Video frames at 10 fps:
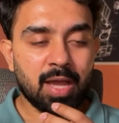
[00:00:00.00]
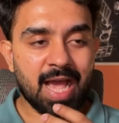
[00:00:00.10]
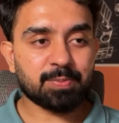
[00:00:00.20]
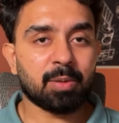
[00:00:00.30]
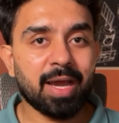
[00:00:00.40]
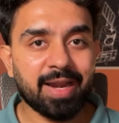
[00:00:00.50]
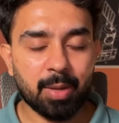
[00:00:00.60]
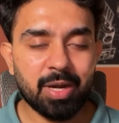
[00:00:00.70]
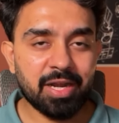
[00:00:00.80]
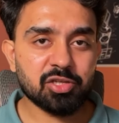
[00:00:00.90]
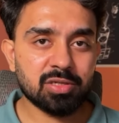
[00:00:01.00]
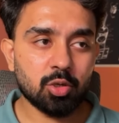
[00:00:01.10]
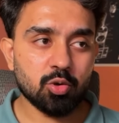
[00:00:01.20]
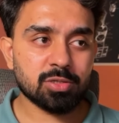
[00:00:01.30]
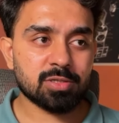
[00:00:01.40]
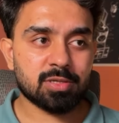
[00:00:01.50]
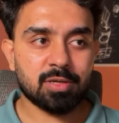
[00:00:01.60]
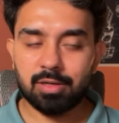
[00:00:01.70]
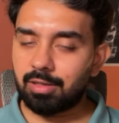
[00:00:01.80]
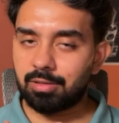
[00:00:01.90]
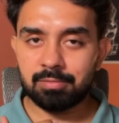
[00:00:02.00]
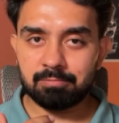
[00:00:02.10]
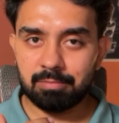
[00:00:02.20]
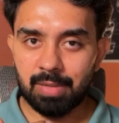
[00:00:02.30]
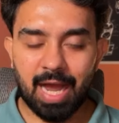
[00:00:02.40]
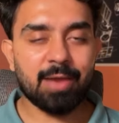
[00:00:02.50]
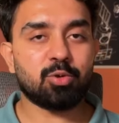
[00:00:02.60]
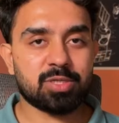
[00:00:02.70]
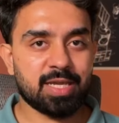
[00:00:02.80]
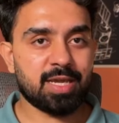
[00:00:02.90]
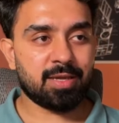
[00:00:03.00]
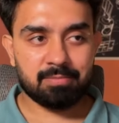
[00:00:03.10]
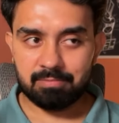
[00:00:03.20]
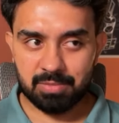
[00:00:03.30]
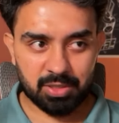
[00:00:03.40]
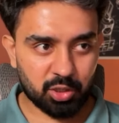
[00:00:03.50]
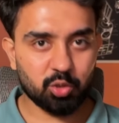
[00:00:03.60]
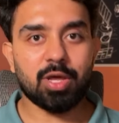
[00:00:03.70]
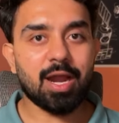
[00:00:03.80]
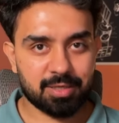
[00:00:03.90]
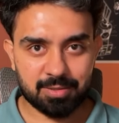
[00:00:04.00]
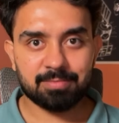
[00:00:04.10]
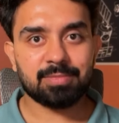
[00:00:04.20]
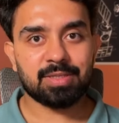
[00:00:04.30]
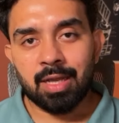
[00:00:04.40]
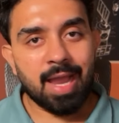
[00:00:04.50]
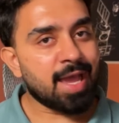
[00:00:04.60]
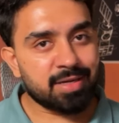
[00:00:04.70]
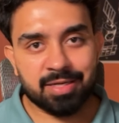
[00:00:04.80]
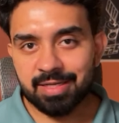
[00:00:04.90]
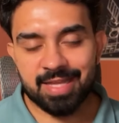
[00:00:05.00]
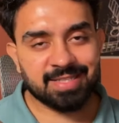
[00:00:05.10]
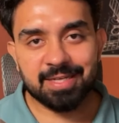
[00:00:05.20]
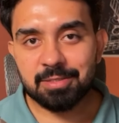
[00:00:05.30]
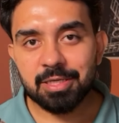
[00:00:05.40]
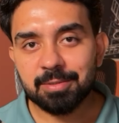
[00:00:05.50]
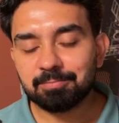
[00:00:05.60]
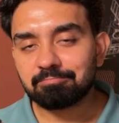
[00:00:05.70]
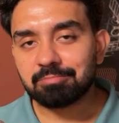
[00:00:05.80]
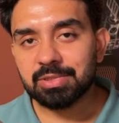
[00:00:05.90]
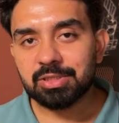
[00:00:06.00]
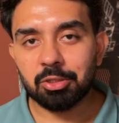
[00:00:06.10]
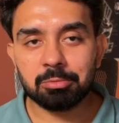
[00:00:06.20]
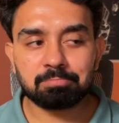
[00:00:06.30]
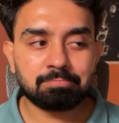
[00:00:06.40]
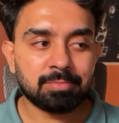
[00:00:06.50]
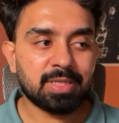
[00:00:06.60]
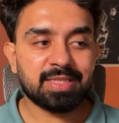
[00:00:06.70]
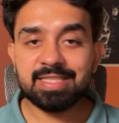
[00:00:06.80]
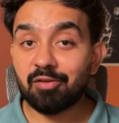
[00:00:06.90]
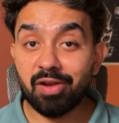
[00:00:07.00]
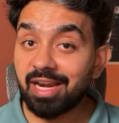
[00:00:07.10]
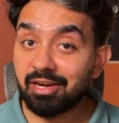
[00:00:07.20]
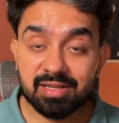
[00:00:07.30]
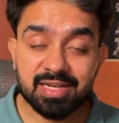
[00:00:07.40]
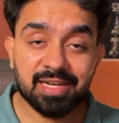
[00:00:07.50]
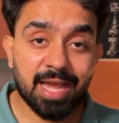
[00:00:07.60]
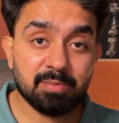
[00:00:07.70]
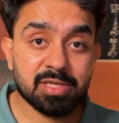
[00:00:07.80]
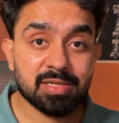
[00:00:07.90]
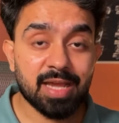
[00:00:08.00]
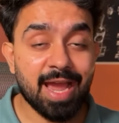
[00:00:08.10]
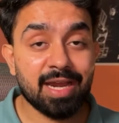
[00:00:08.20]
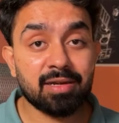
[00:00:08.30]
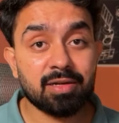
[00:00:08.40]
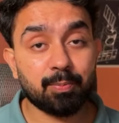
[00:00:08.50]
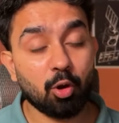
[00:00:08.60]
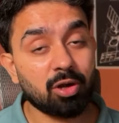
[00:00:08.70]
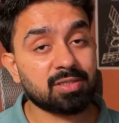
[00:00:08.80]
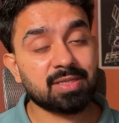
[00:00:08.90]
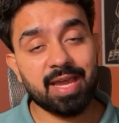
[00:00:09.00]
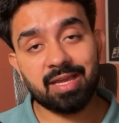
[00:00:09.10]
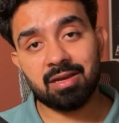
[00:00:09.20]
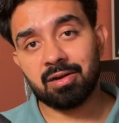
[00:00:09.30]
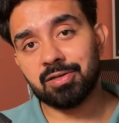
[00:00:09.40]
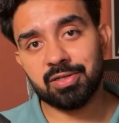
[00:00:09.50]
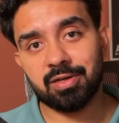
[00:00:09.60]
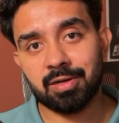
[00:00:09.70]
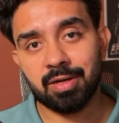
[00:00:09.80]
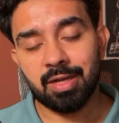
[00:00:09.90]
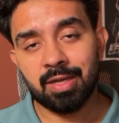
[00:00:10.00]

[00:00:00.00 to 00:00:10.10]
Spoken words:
As per my recommendation goes, I would say do that. And that's it. So these are very interesting times, and products like Cursor